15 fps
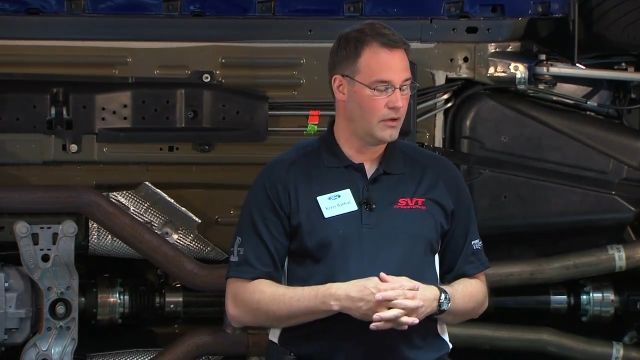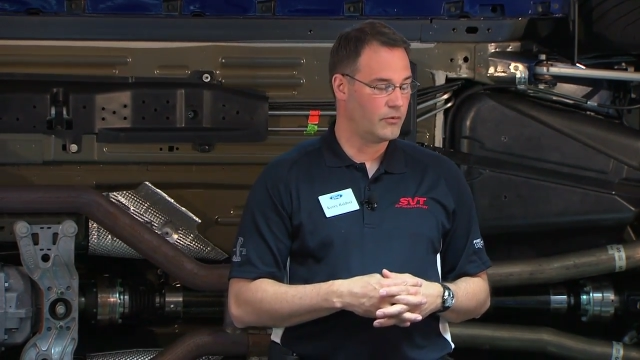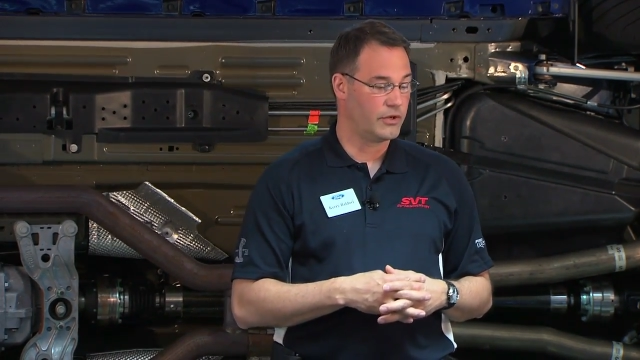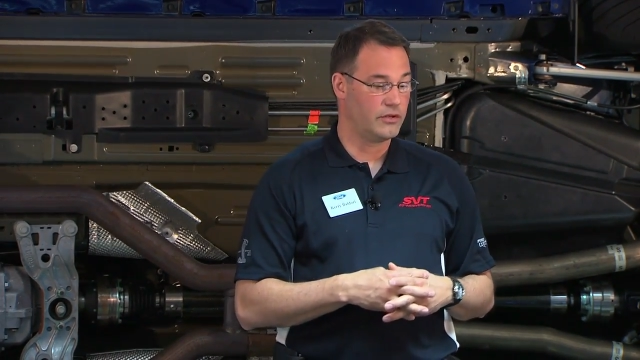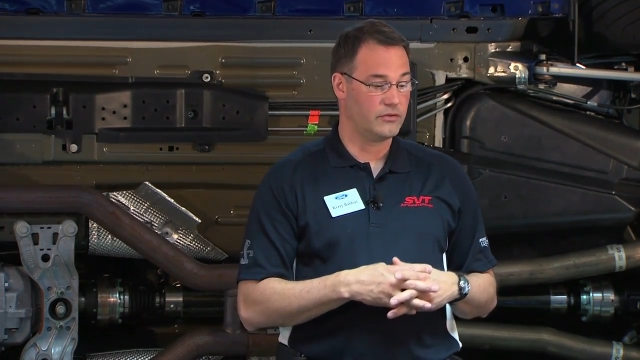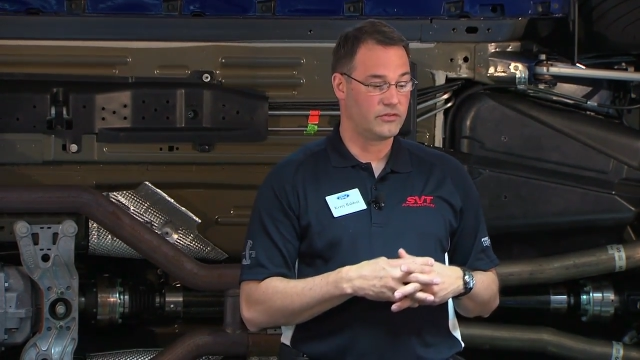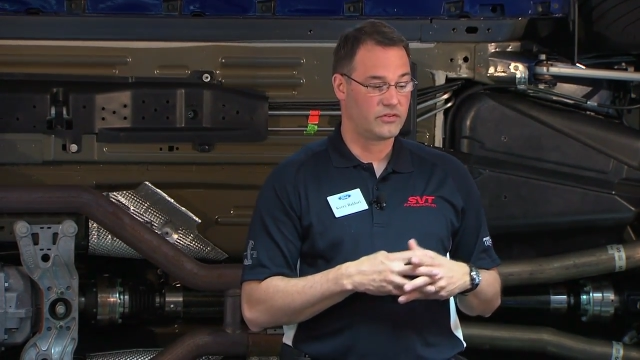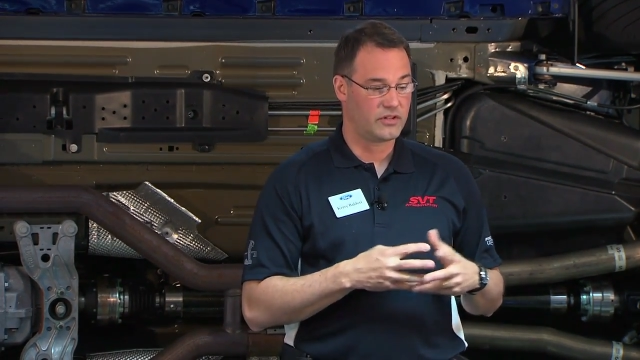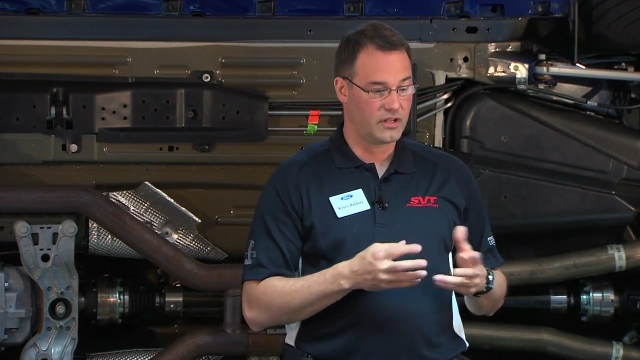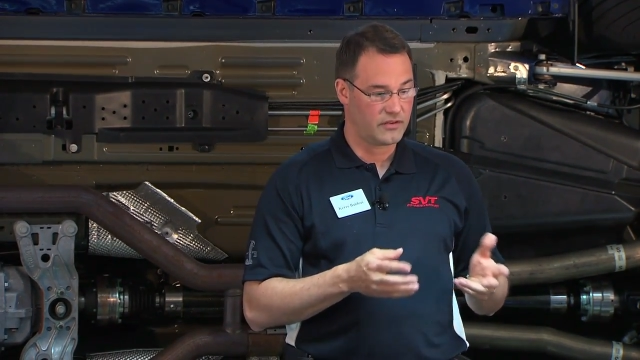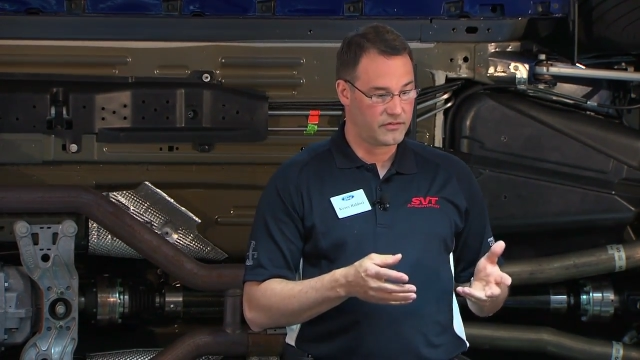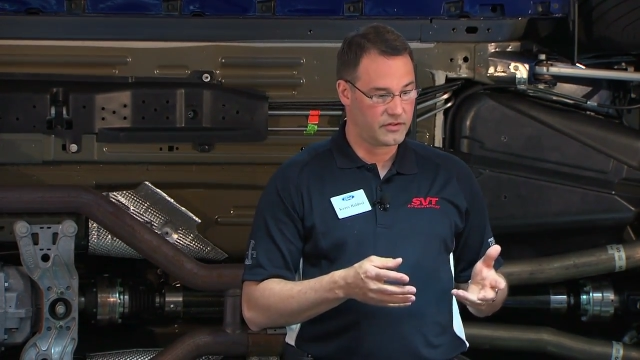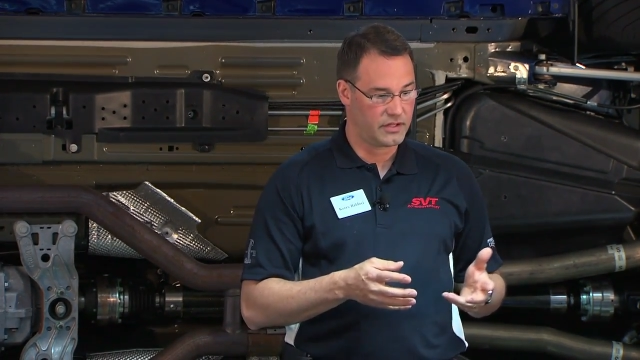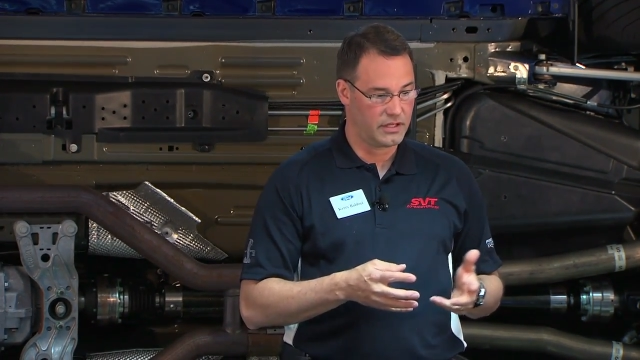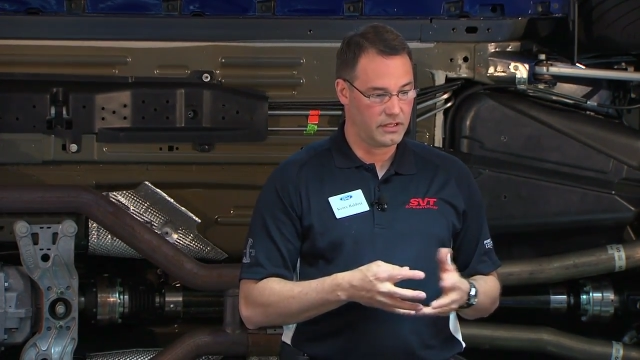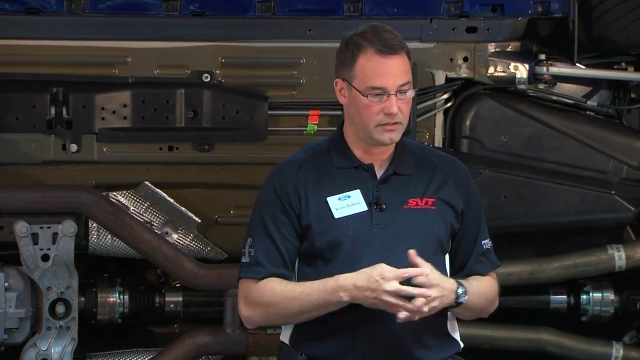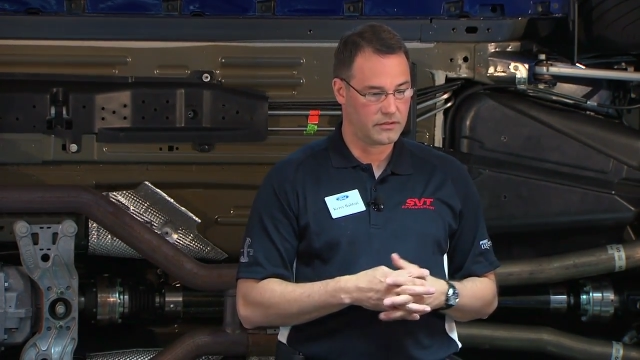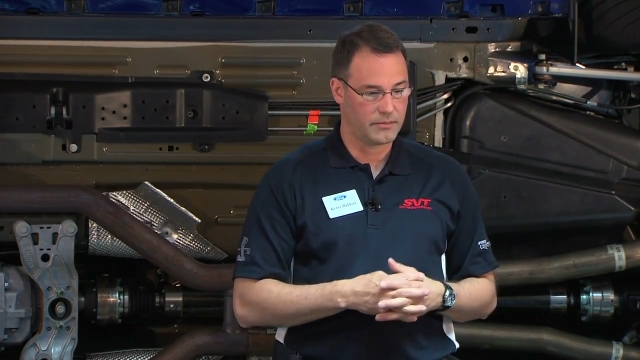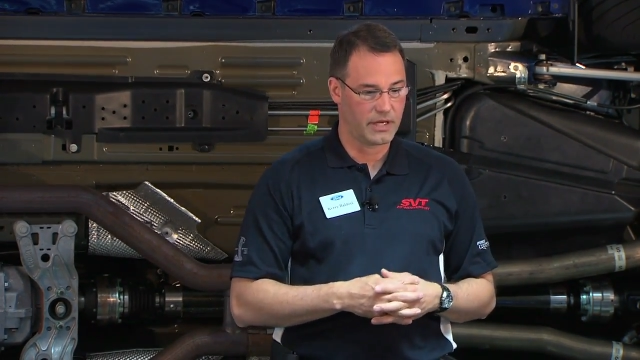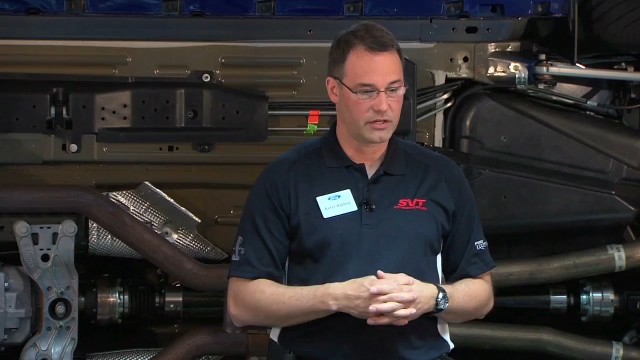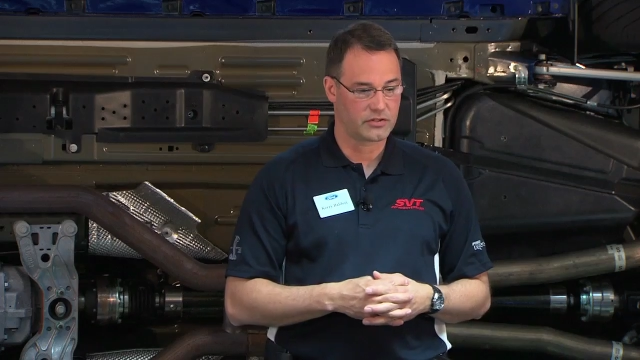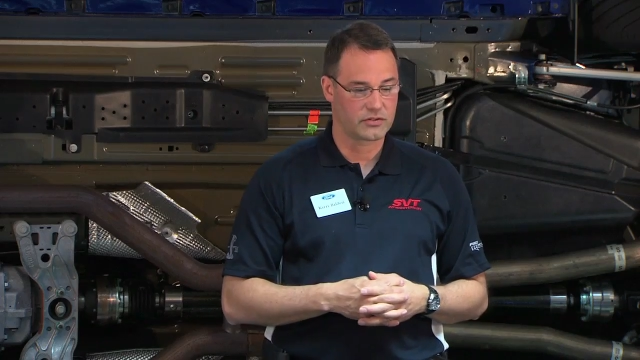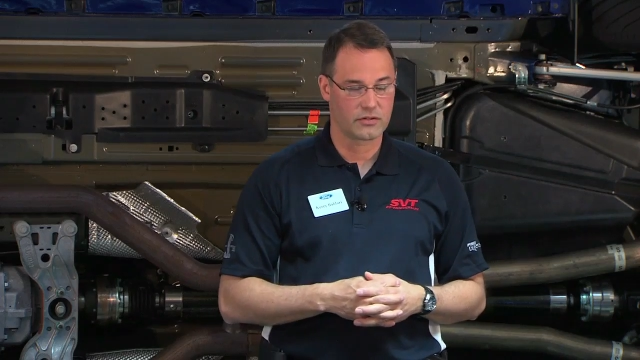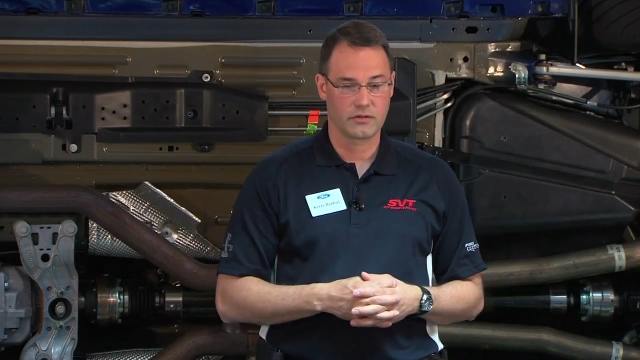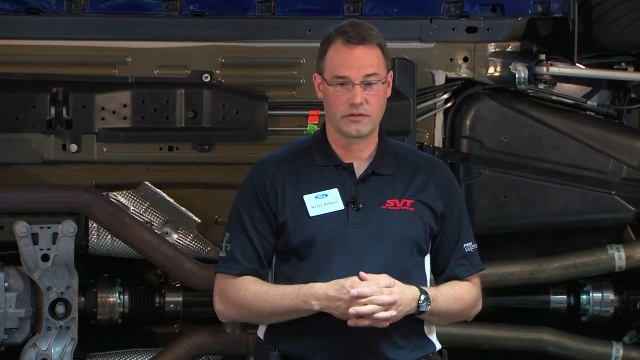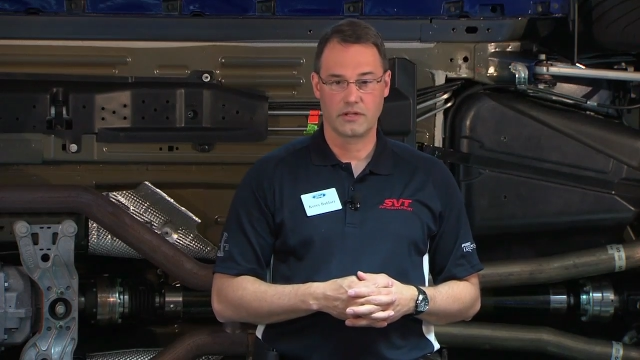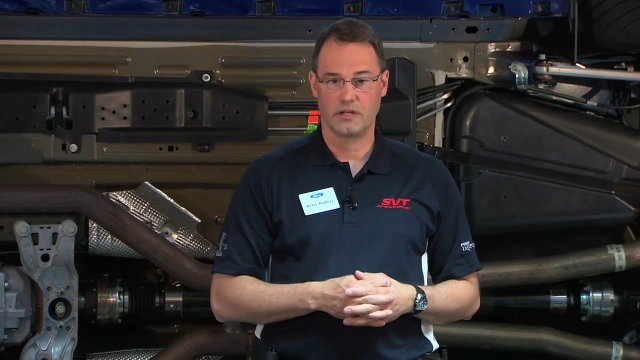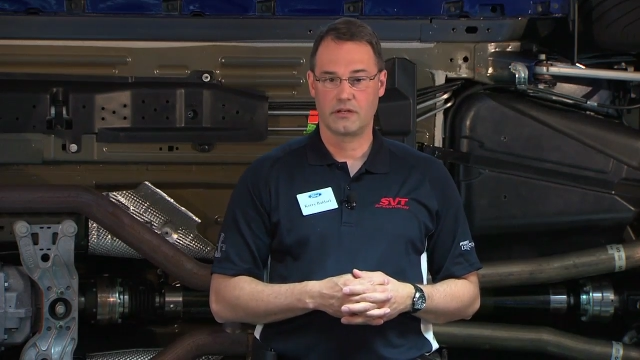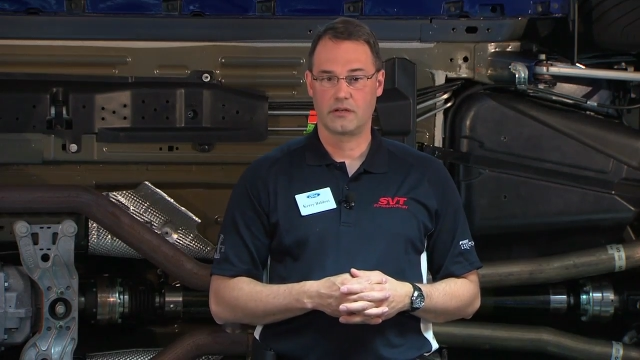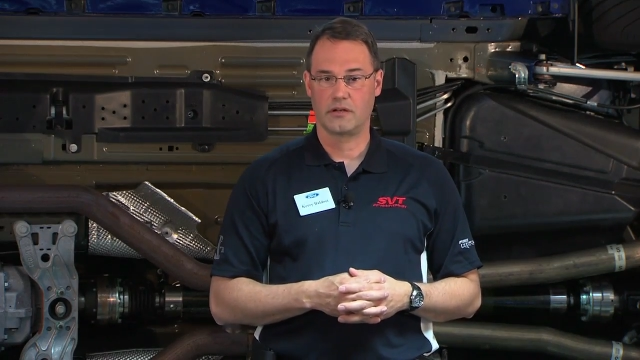We use CFD to make sure
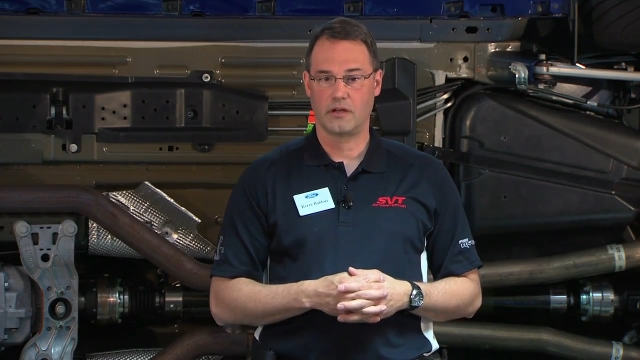that,